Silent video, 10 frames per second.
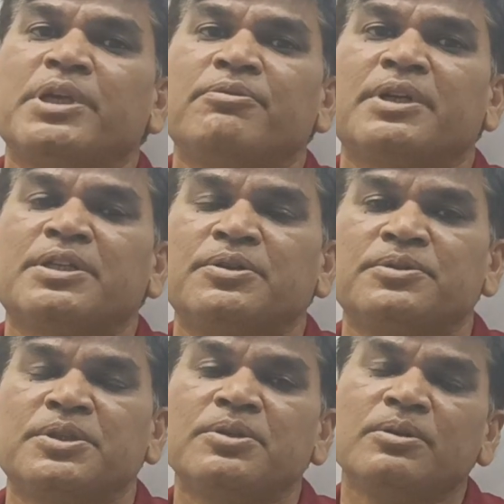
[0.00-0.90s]

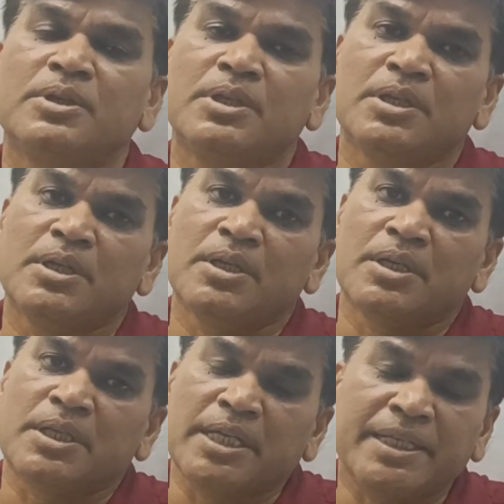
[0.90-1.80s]
P1Q0.
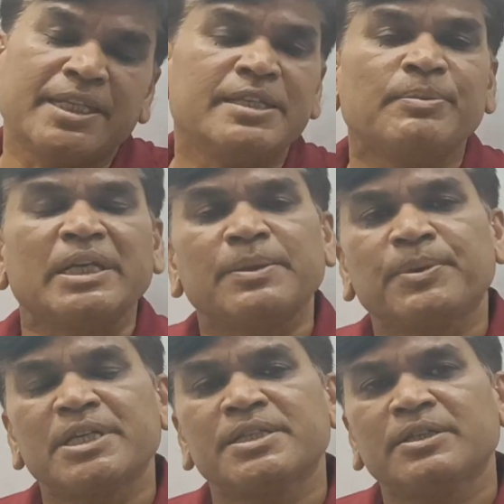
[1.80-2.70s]
It is a
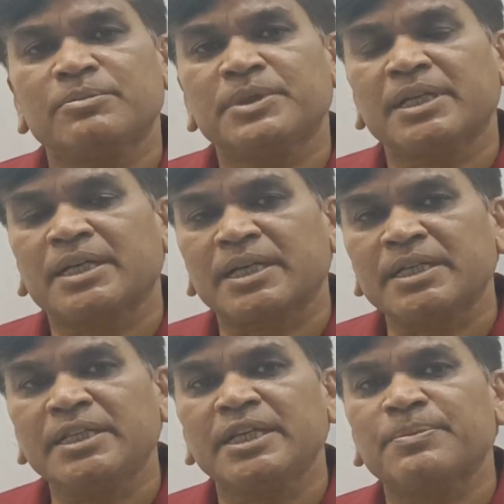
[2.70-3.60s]
multiplication of the
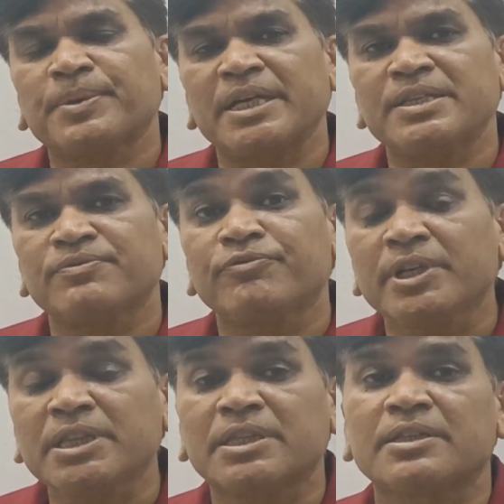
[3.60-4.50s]
current year price
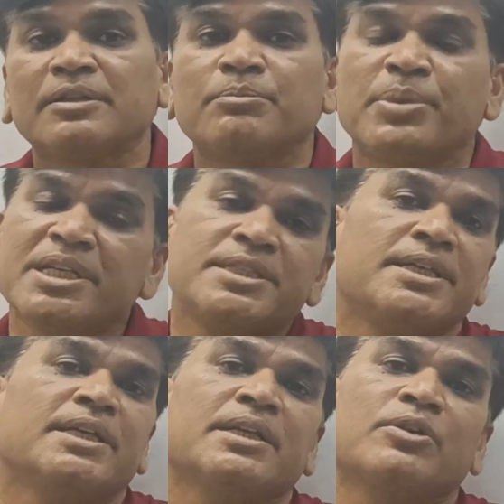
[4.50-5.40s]
with base
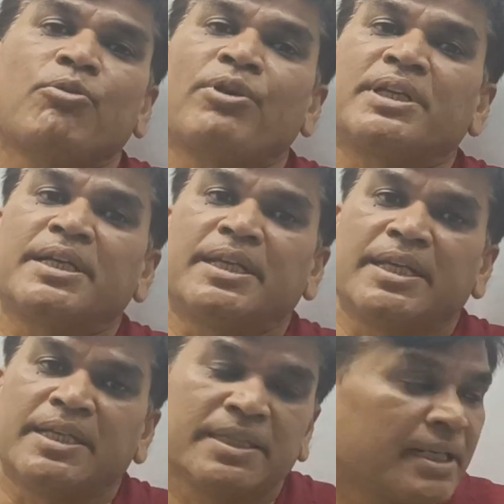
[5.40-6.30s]
year
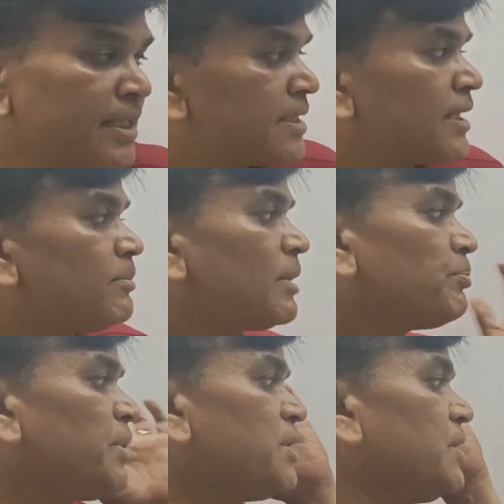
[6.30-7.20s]
quantity, that is sigma
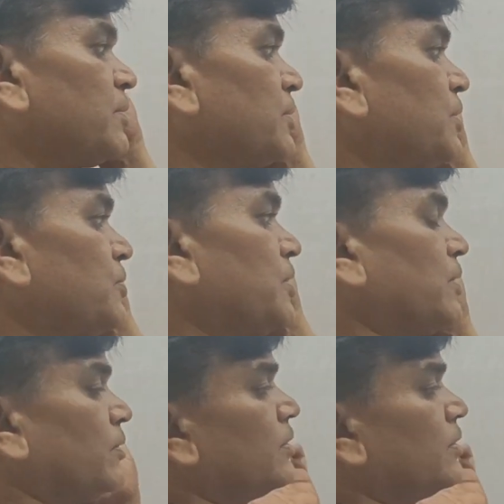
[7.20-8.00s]
P0Q0.